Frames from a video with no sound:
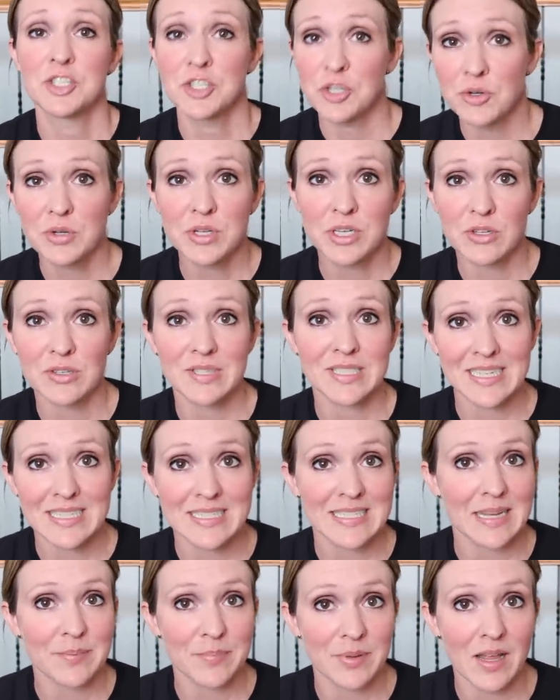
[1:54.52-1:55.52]
do your
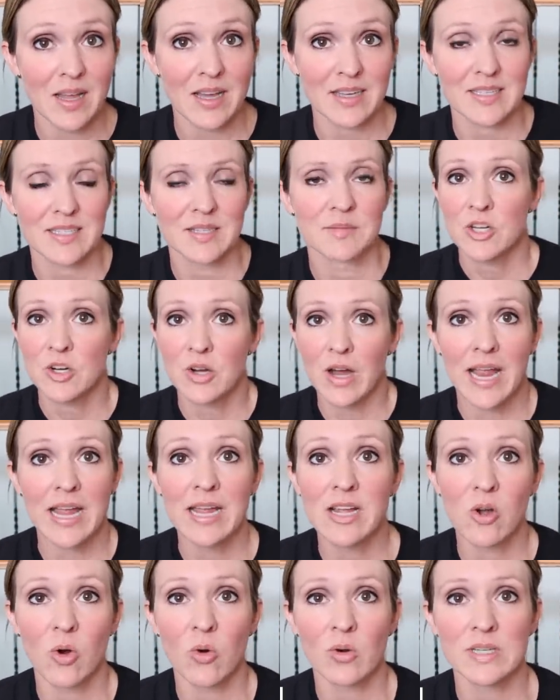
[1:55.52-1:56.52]
Disney Plus, your
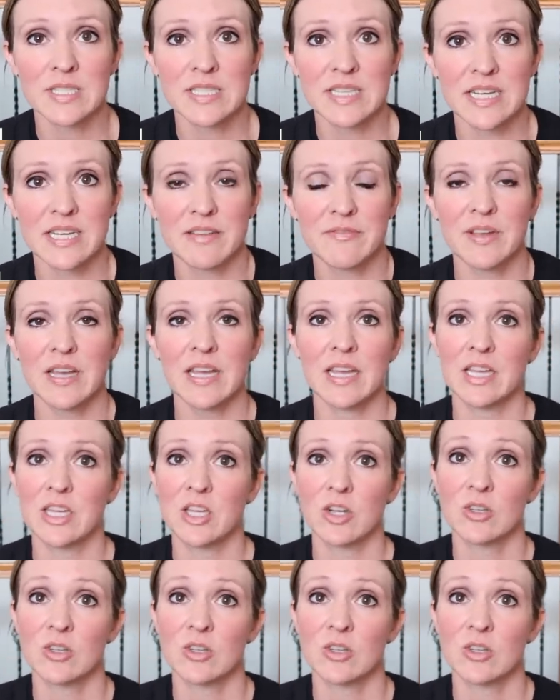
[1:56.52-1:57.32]
Acorn TV,